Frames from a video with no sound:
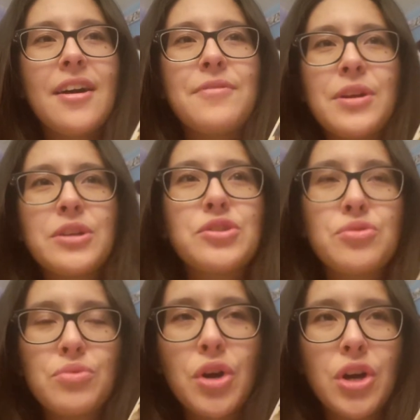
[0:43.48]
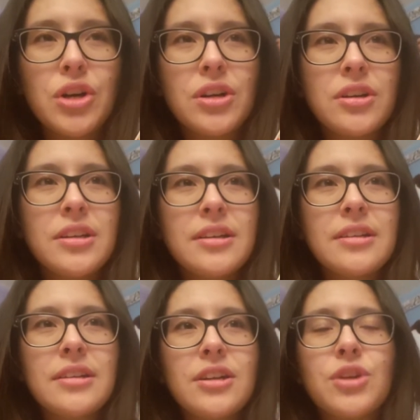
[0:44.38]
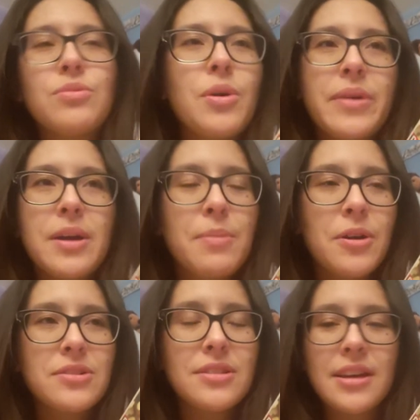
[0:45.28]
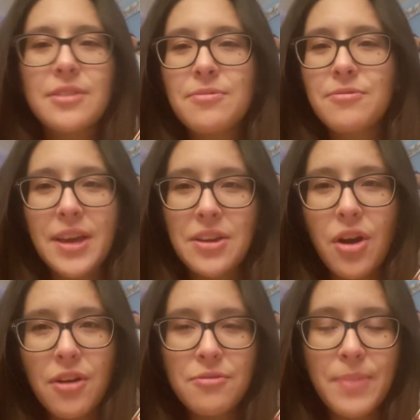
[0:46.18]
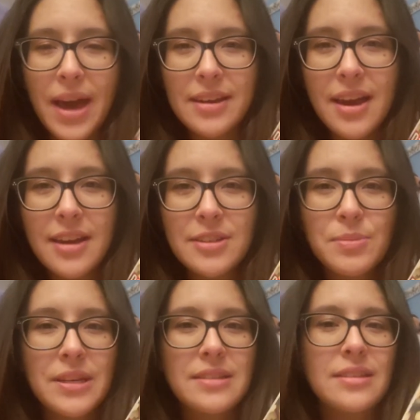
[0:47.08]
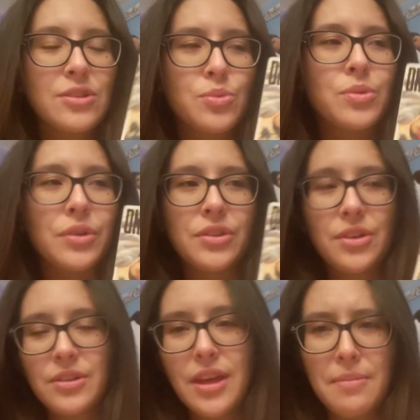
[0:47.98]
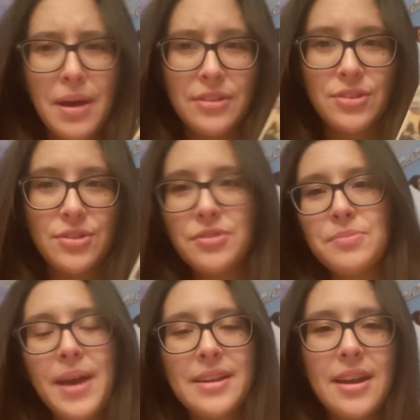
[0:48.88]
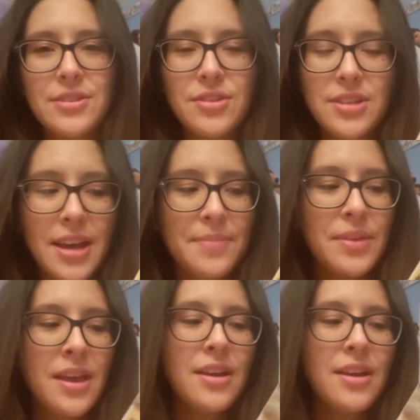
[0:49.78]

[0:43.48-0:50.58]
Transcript: a very strong, heroic person that could fight off bad guys, because in this world there are a lot of monsters and bad guys all the time.